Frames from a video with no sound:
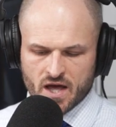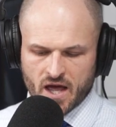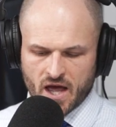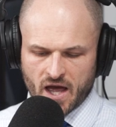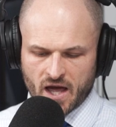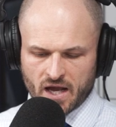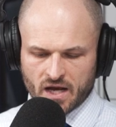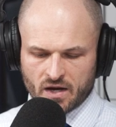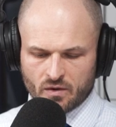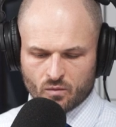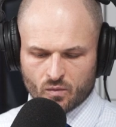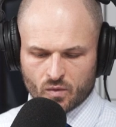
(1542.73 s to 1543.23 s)

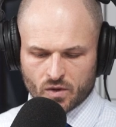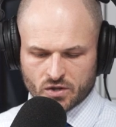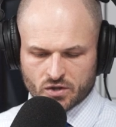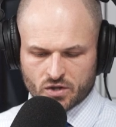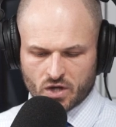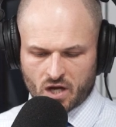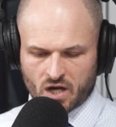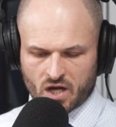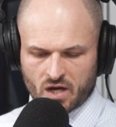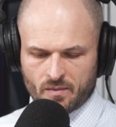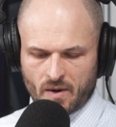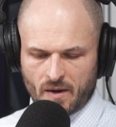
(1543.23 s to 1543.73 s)
And when
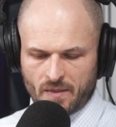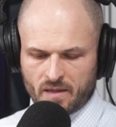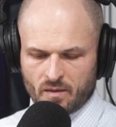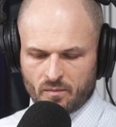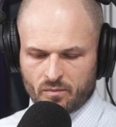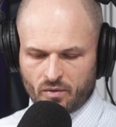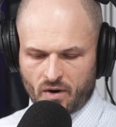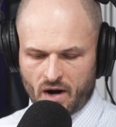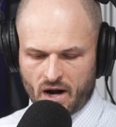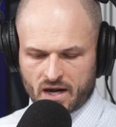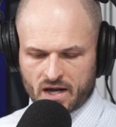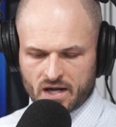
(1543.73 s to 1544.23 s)
talking about the
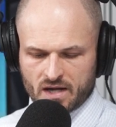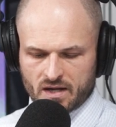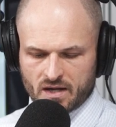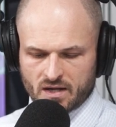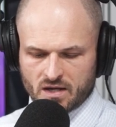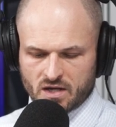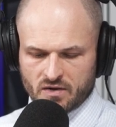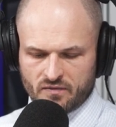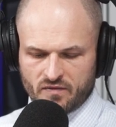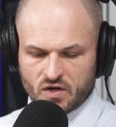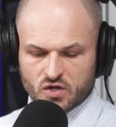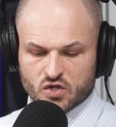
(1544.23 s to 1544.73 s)
bracket
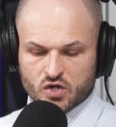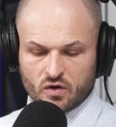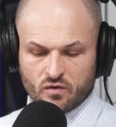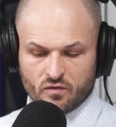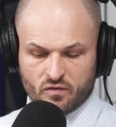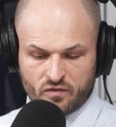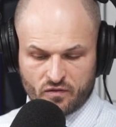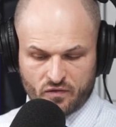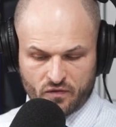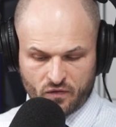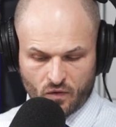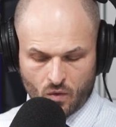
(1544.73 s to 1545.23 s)
in Division
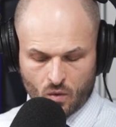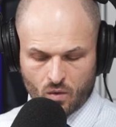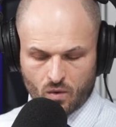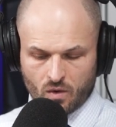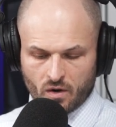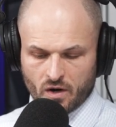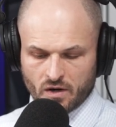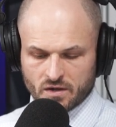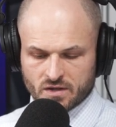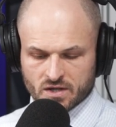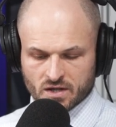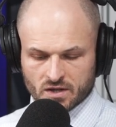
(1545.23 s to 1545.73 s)

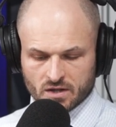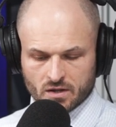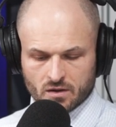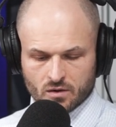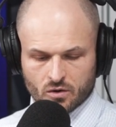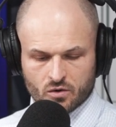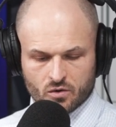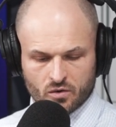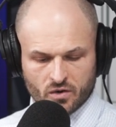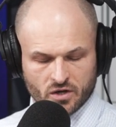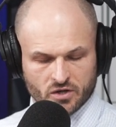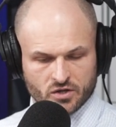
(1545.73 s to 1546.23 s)
4,
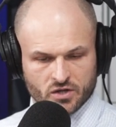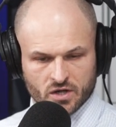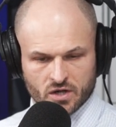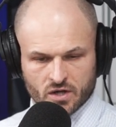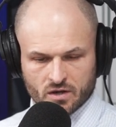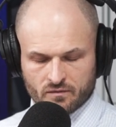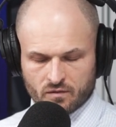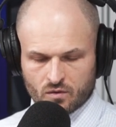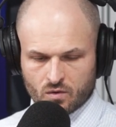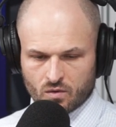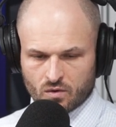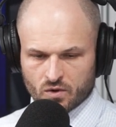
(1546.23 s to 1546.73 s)
Toledo
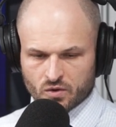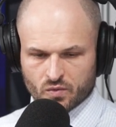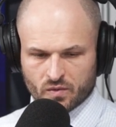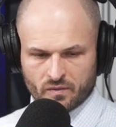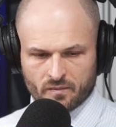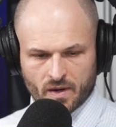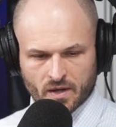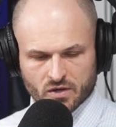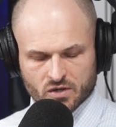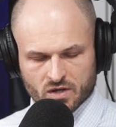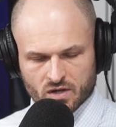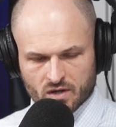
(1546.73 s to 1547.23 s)
Christian, of course, we've
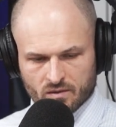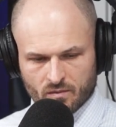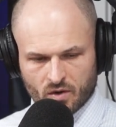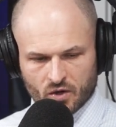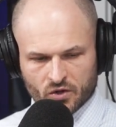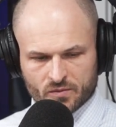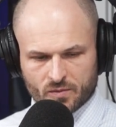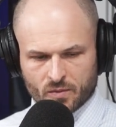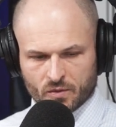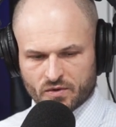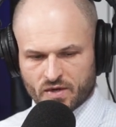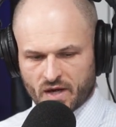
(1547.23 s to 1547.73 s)
mentioned it
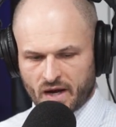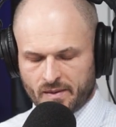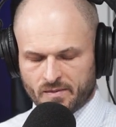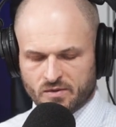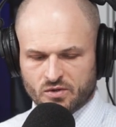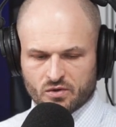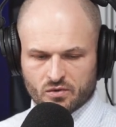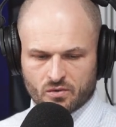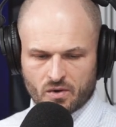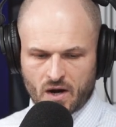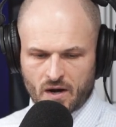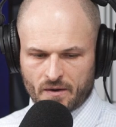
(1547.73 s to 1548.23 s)
multiple
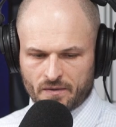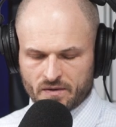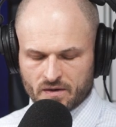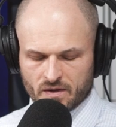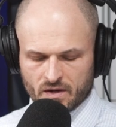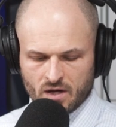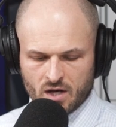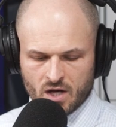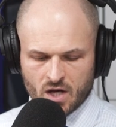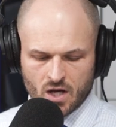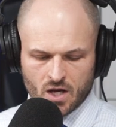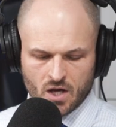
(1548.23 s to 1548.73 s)
times throughout
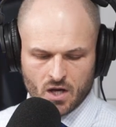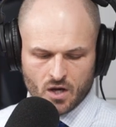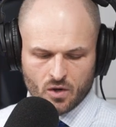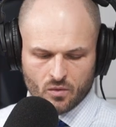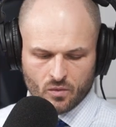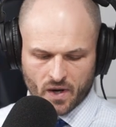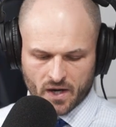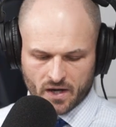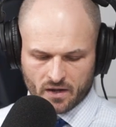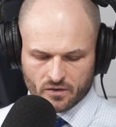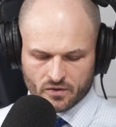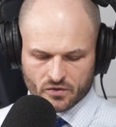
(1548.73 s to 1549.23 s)
the
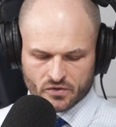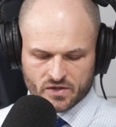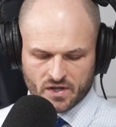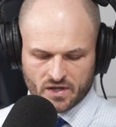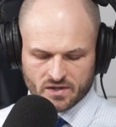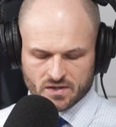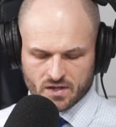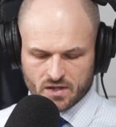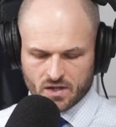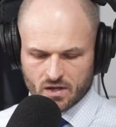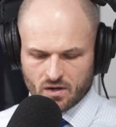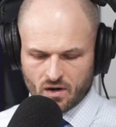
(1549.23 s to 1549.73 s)
regular
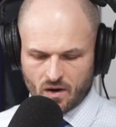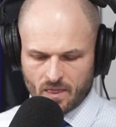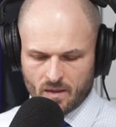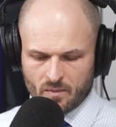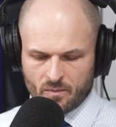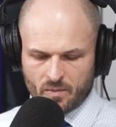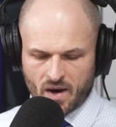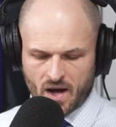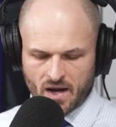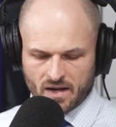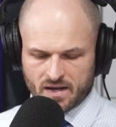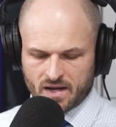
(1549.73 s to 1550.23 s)
season here on
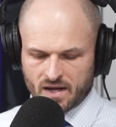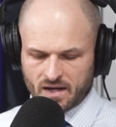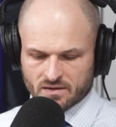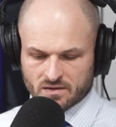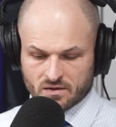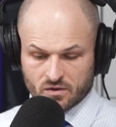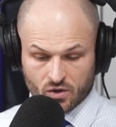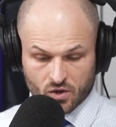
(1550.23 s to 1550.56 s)
the podcast.